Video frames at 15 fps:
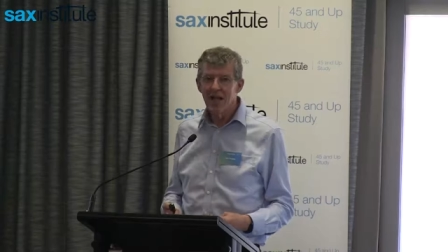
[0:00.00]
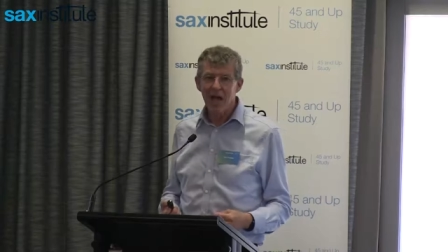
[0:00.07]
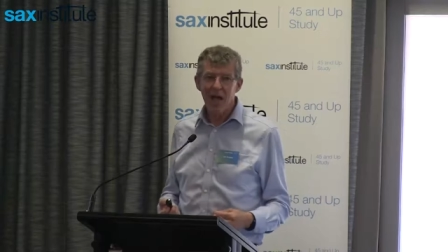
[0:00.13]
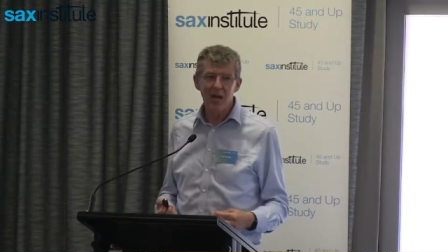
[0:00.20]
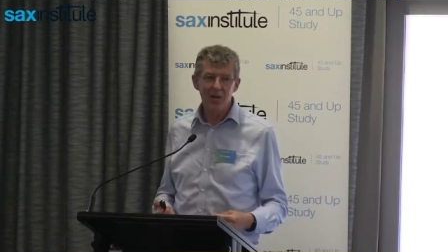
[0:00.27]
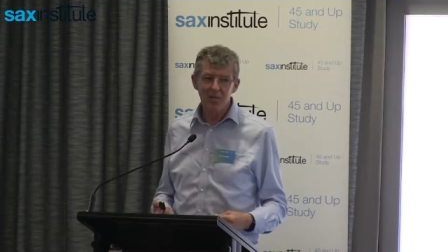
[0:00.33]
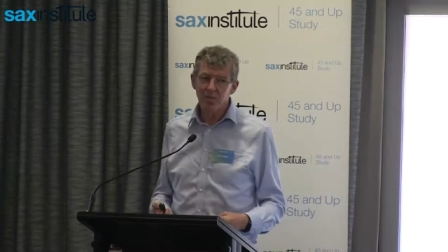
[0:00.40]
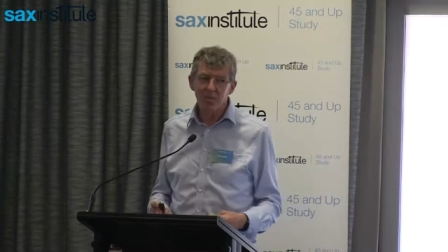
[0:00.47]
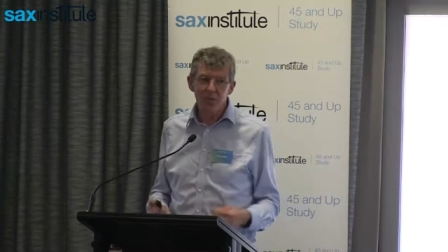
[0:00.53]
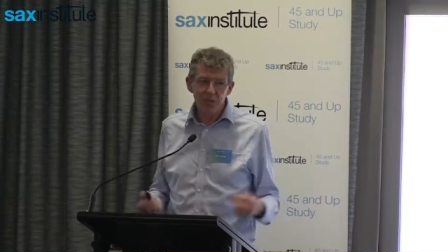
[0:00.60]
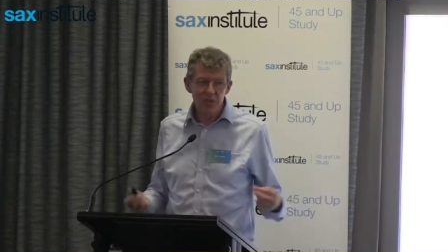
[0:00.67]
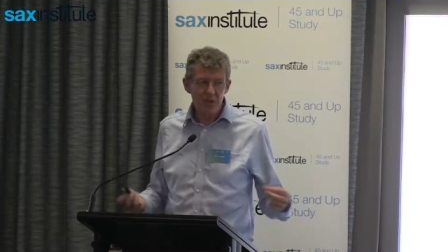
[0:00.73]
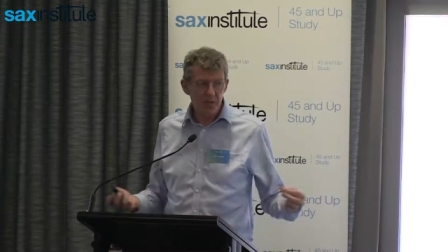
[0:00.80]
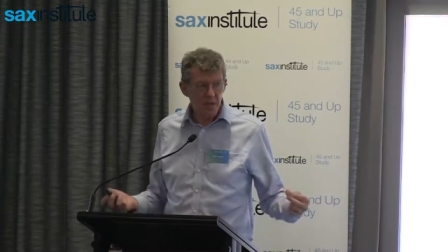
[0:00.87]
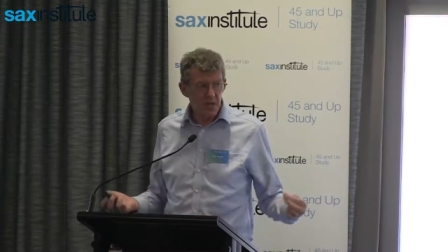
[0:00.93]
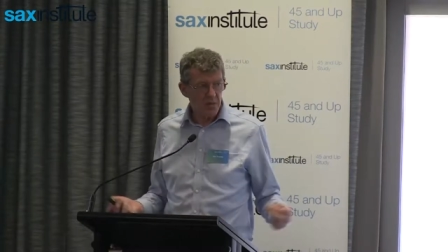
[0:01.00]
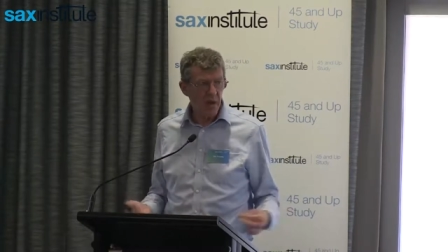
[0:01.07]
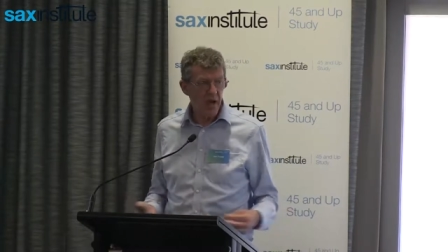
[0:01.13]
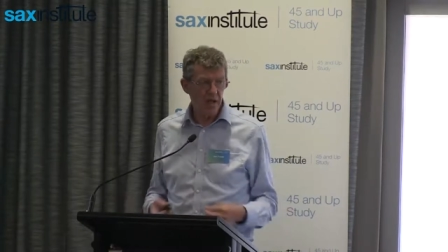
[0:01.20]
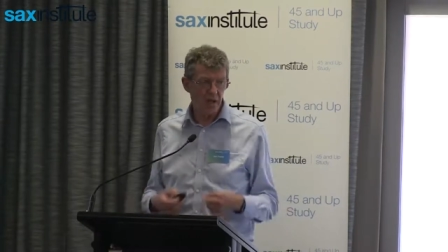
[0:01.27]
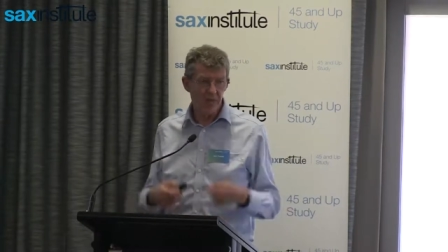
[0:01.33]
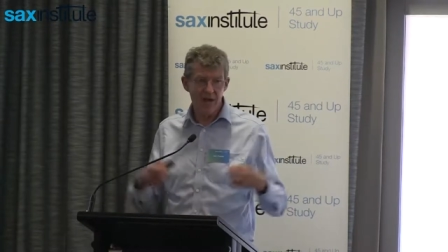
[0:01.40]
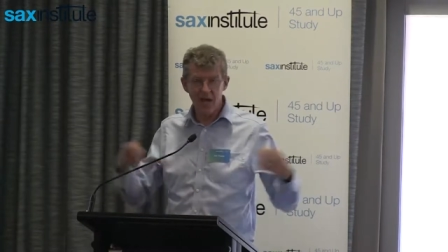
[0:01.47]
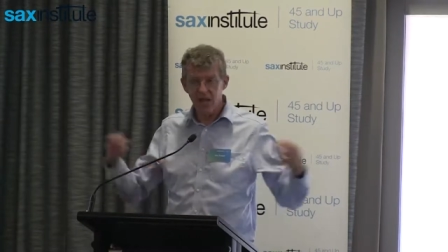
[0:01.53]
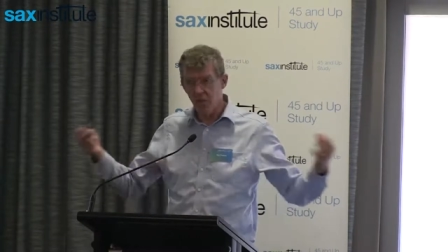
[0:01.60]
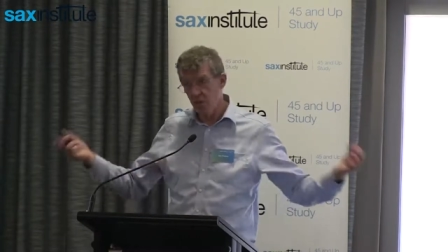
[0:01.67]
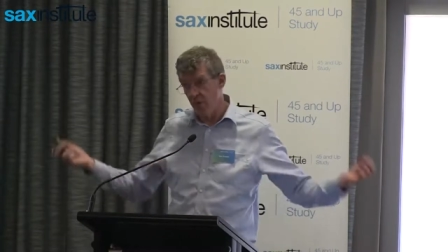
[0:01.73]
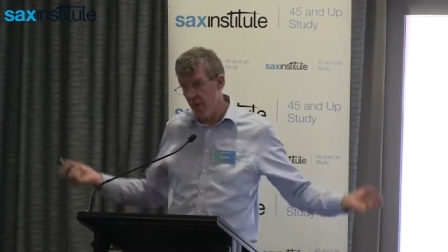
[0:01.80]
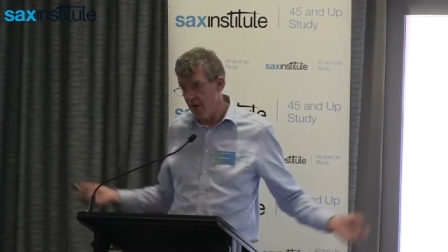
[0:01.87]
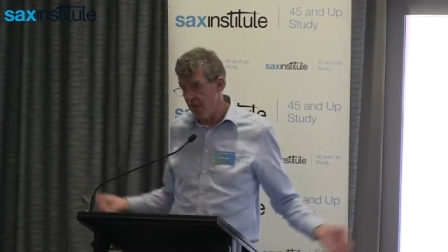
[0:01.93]
and was, despite the fact that
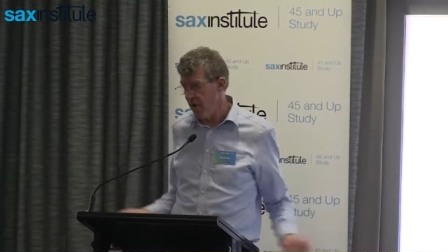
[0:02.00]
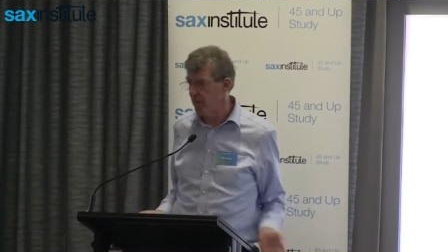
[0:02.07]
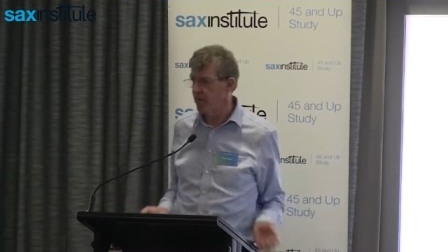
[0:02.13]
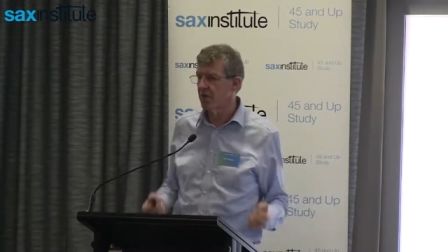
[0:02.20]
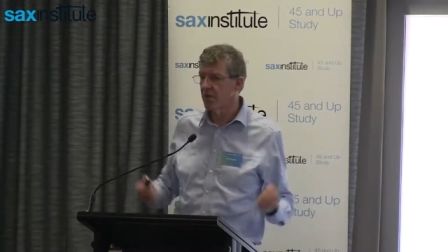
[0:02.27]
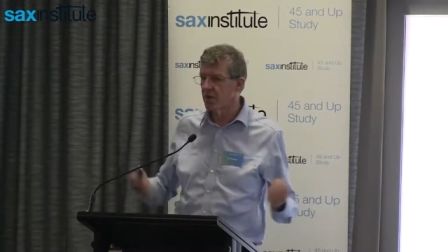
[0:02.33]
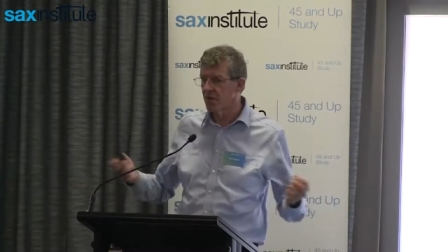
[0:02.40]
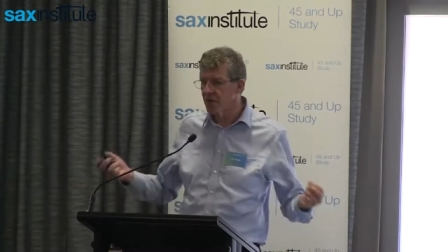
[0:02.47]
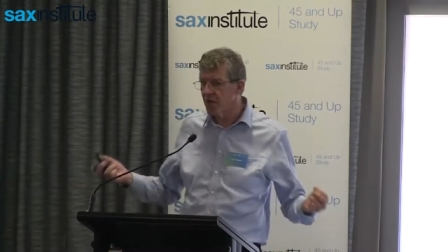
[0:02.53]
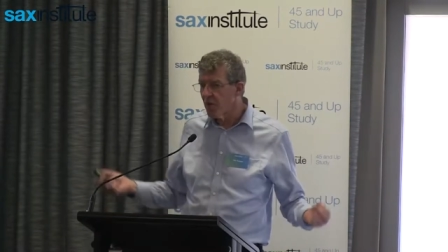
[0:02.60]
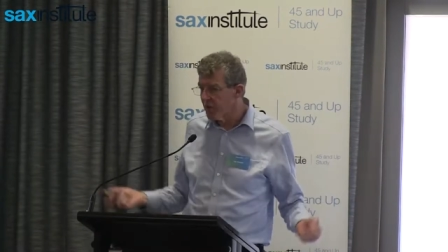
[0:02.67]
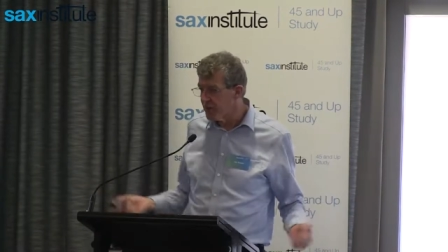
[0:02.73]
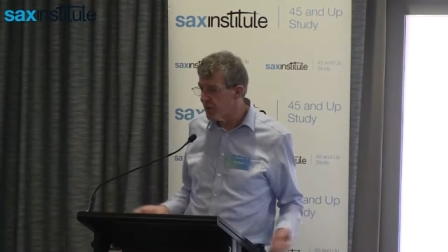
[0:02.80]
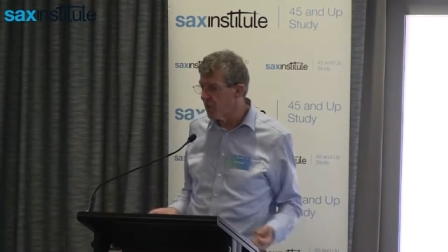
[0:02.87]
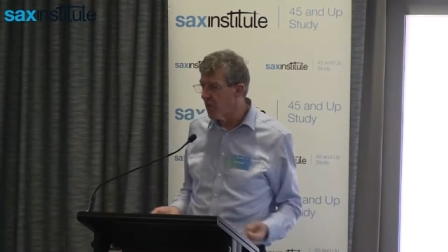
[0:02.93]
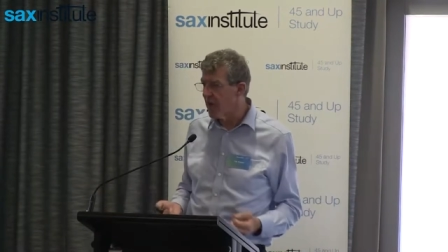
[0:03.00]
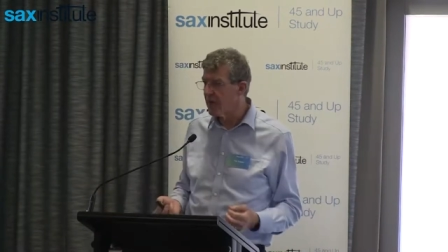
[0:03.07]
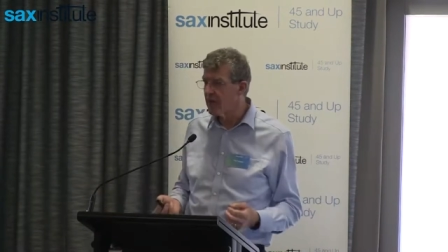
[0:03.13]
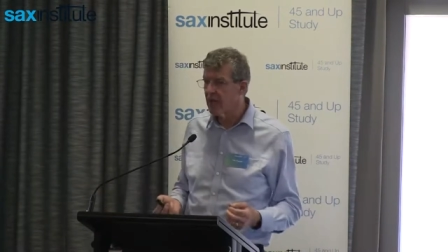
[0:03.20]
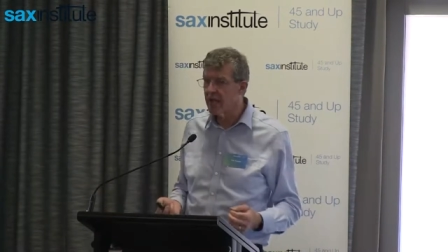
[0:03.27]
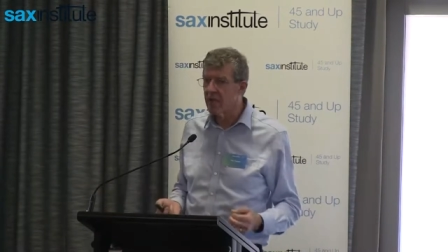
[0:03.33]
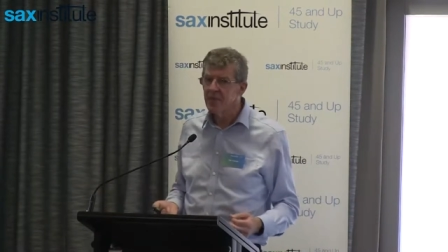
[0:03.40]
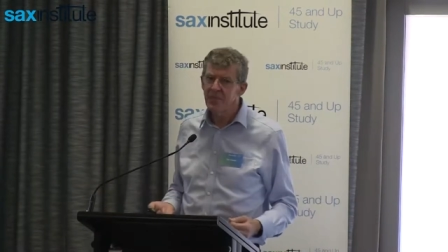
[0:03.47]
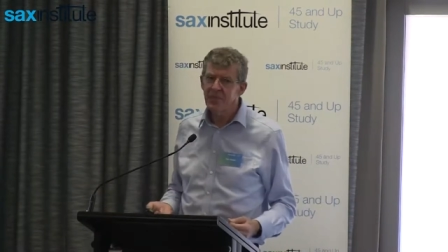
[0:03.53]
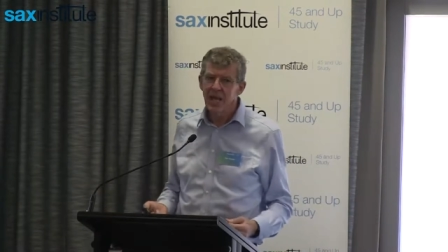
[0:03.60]
we went around and consulted widely,